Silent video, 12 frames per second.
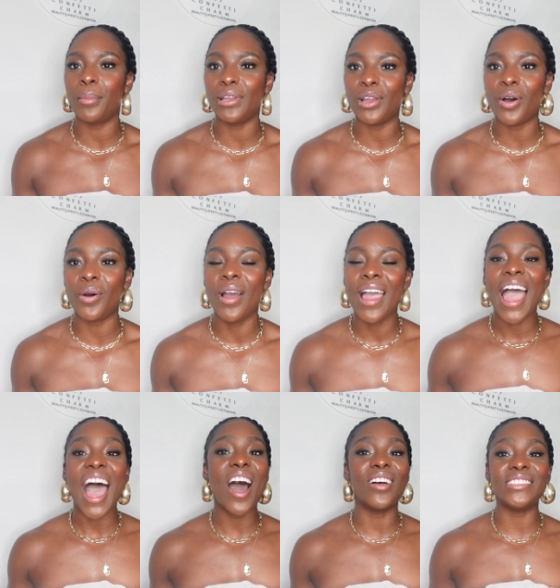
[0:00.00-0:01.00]
below.
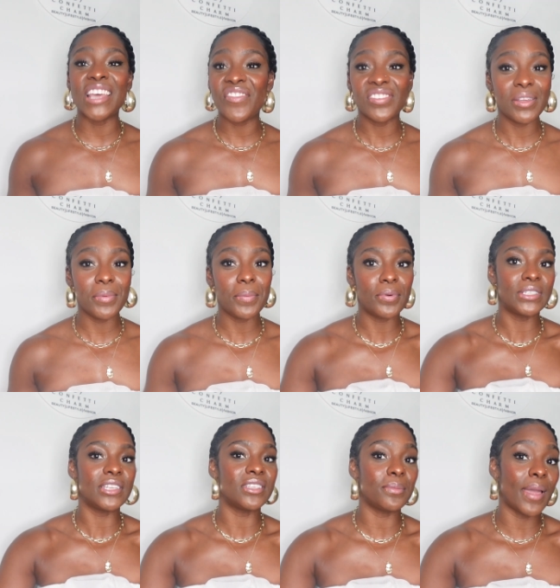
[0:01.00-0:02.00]
I'll definitely be
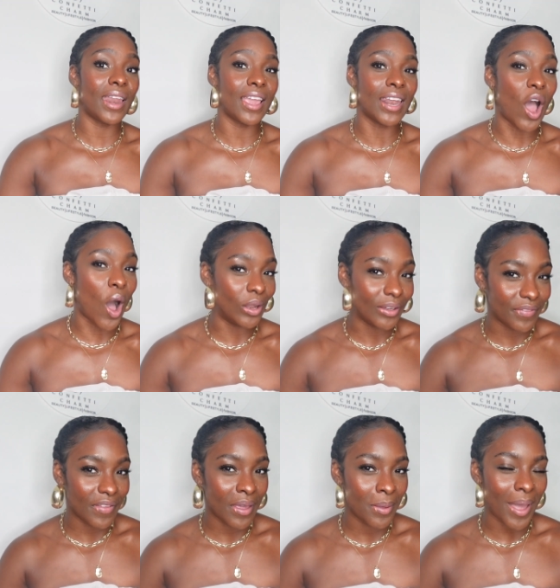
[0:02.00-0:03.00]
participating in all of
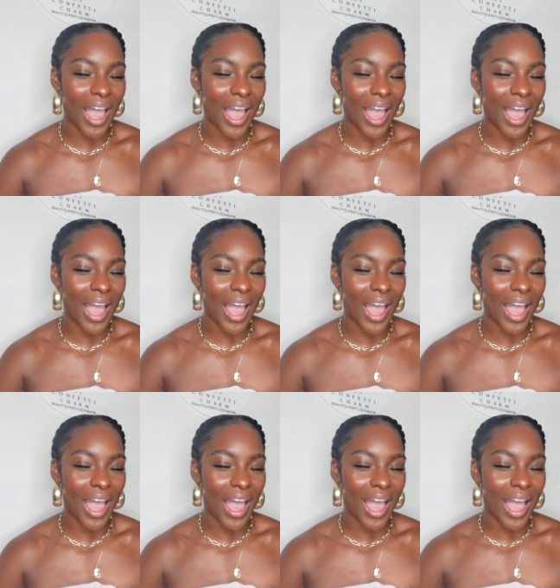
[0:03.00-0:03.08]
them.